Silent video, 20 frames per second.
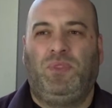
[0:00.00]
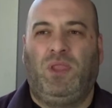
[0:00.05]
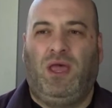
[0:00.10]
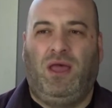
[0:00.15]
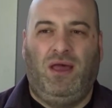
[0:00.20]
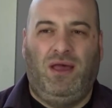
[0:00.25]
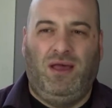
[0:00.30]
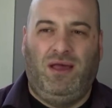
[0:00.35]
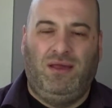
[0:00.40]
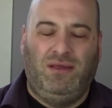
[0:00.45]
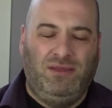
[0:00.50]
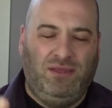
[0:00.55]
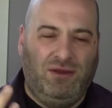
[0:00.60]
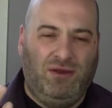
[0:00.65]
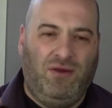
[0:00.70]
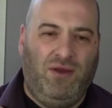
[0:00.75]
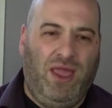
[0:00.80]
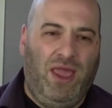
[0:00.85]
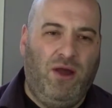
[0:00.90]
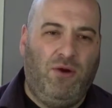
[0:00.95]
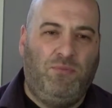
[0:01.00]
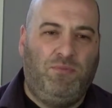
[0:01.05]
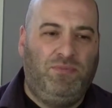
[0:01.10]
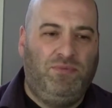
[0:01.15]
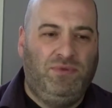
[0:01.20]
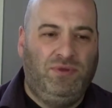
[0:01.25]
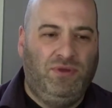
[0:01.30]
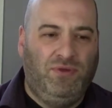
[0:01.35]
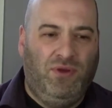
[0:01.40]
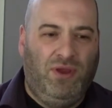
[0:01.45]
help
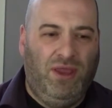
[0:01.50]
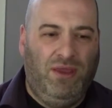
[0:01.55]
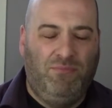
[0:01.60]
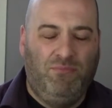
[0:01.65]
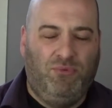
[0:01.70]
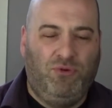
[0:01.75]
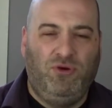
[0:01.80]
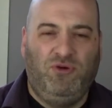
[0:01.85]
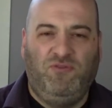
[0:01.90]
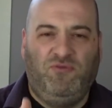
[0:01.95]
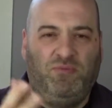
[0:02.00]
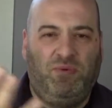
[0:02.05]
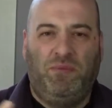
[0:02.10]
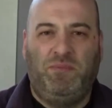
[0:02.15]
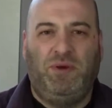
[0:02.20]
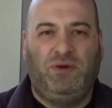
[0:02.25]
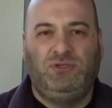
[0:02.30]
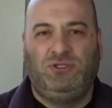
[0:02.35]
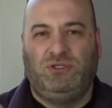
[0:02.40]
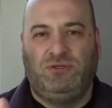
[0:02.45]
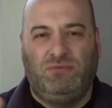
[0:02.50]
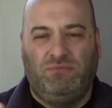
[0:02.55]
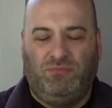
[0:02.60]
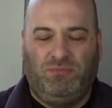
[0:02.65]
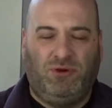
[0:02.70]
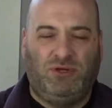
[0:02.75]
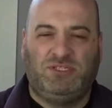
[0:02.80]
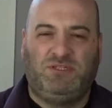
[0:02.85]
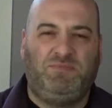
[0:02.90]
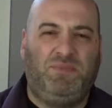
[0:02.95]
you improve promotion
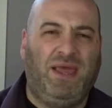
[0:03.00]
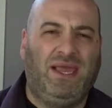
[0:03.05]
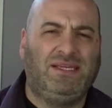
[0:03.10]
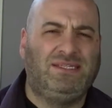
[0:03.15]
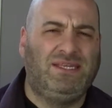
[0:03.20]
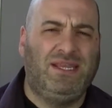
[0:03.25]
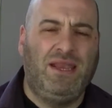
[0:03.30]
prospects.